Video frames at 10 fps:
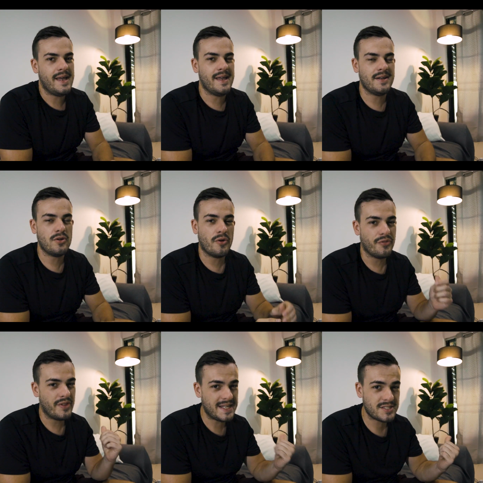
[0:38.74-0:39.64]
and
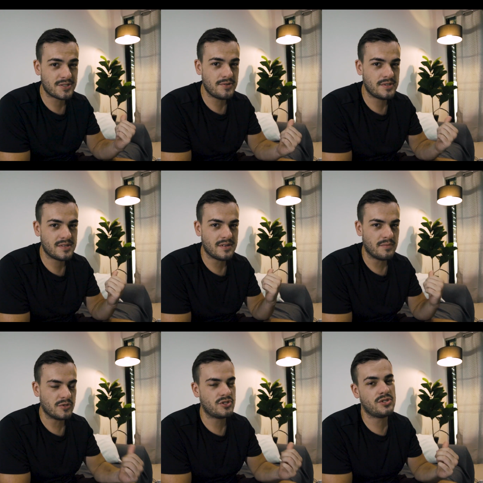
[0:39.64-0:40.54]
on that scooter,
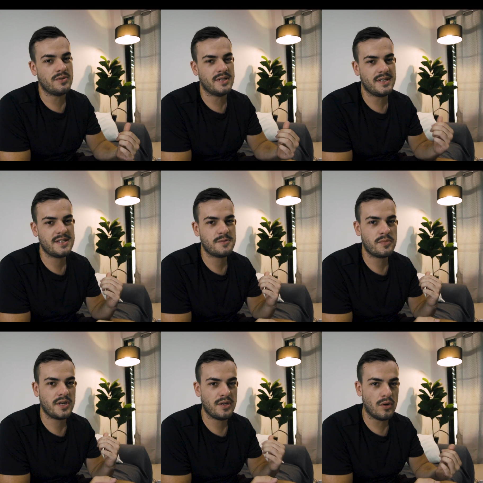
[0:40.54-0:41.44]
I'm not sure. It is
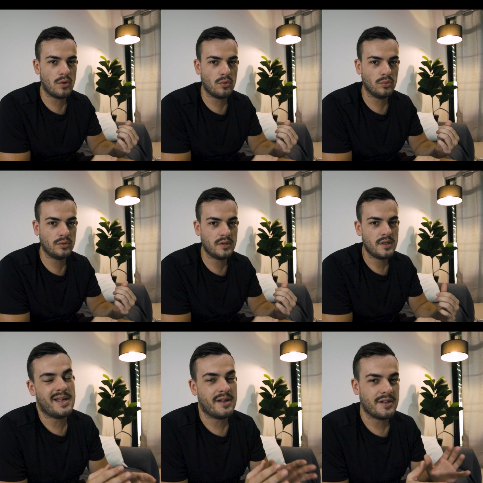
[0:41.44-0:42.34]
pretty old
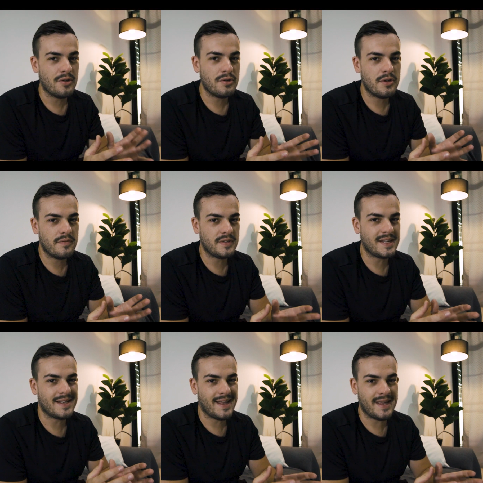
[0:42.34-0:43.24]
and I don't know if it
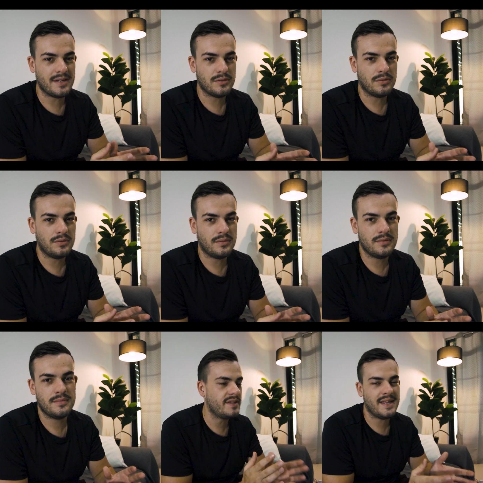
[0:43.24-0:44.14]
can
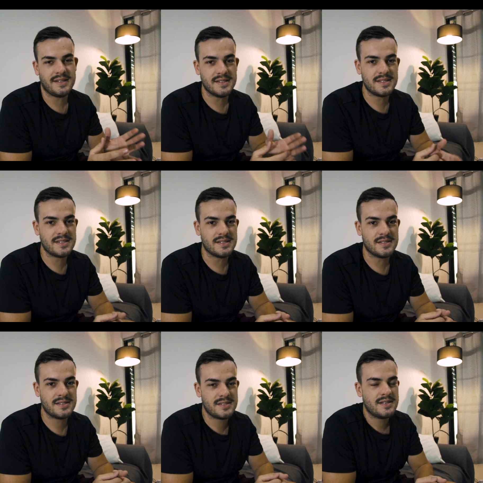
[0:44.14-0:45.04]
handle that
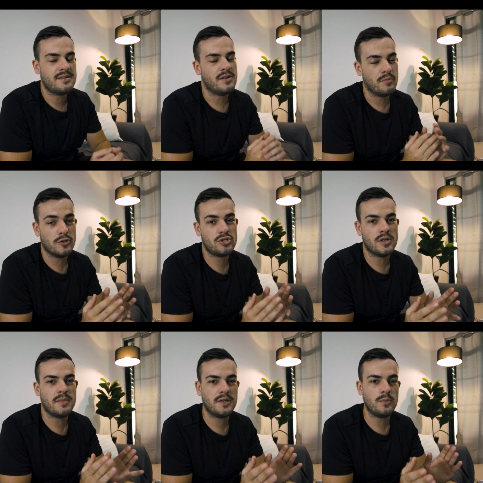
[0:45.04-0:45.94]
distance. I'm not
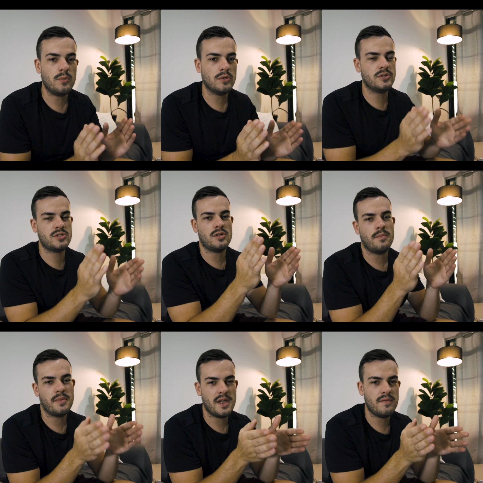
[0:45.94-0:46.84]
sure, but we will stop